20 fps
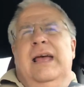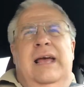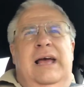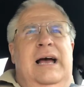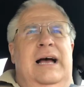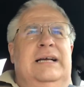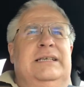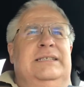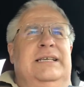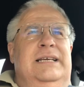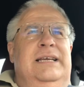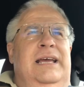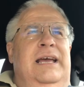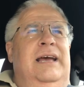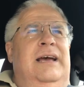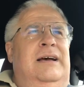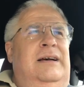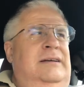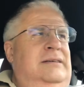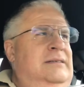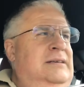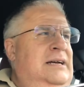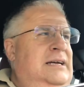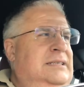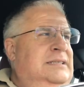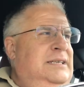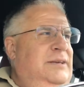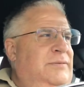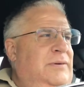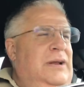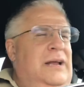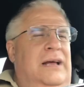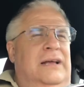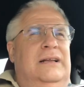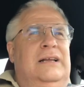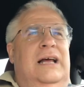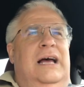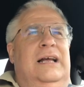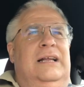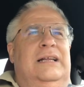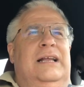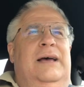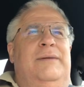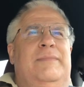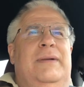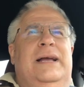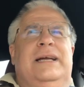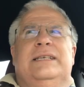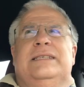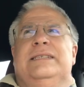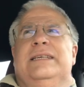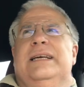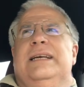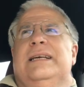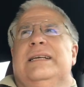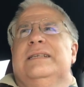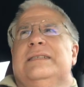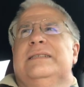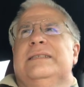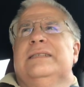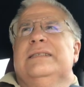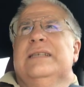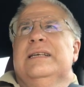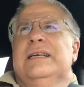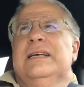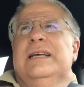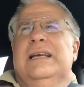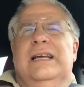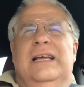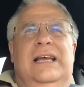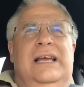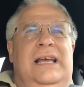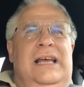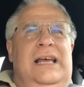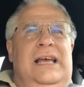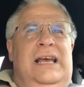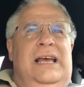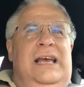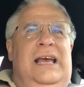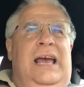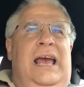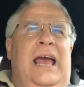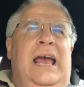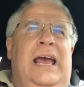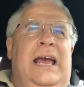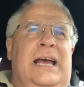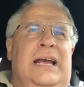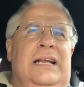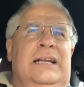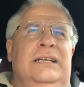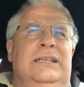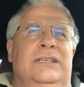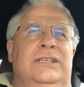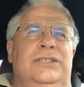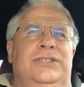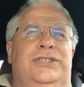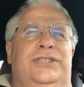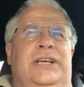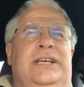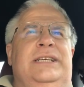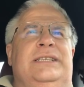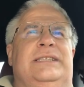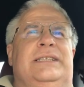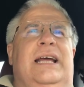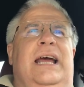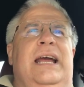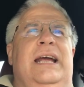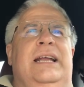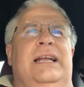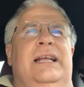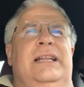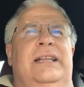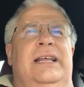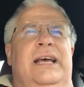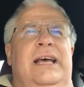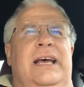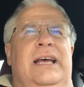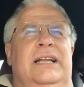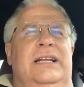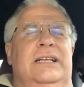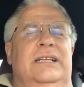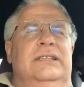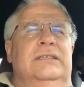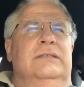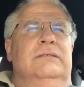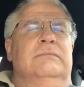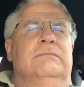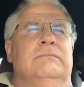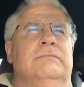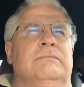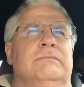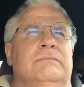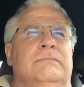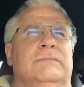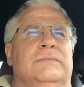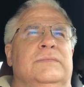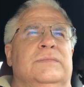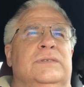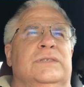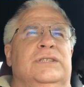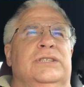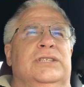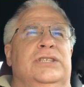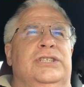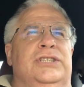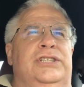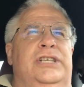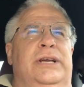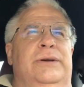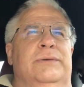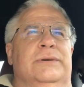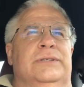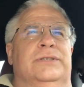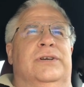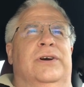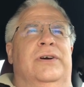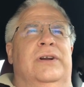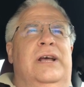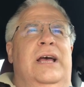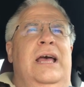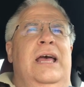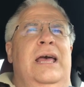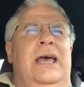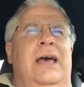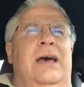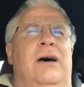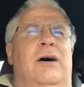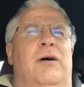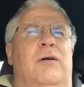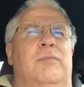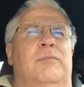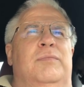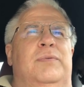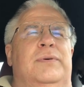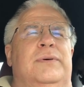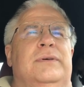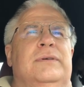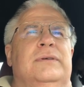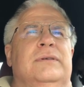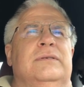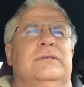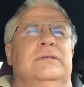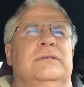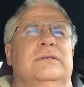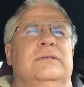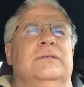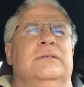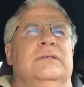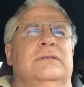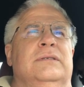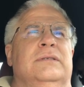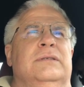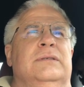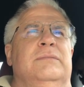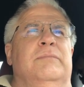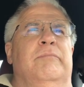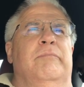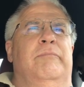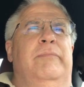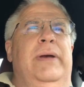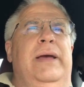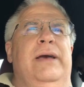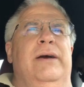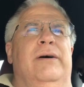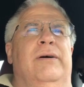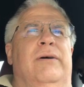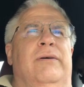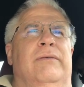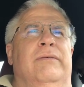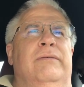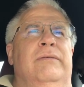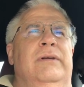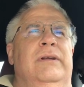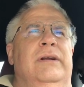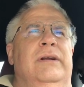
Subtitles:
I said, yeah. I said, well, that makes sense. And she stated that she was going to help build